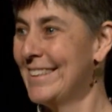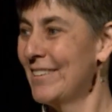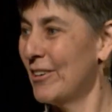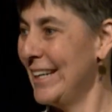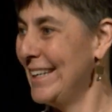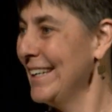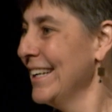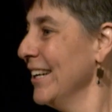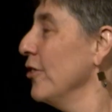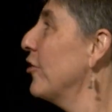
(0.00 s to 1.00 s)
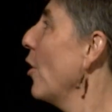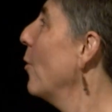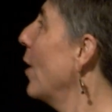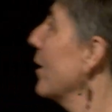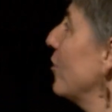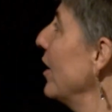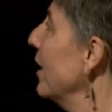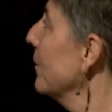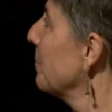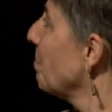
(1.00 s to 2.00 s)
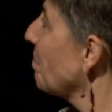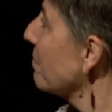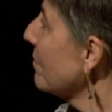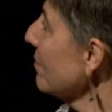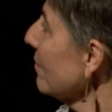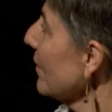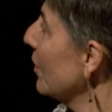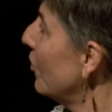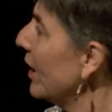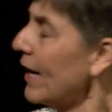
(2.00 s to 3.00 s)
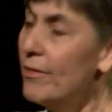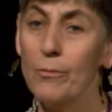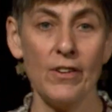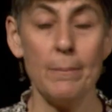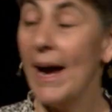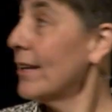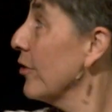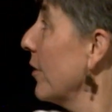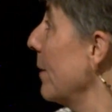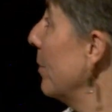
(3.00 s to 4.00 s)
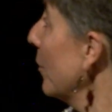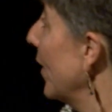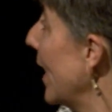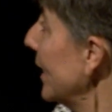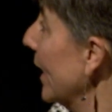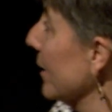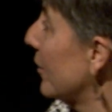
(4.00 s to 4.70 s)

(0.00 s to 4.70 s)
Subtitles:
right? So she gave them feedback, so they built that in.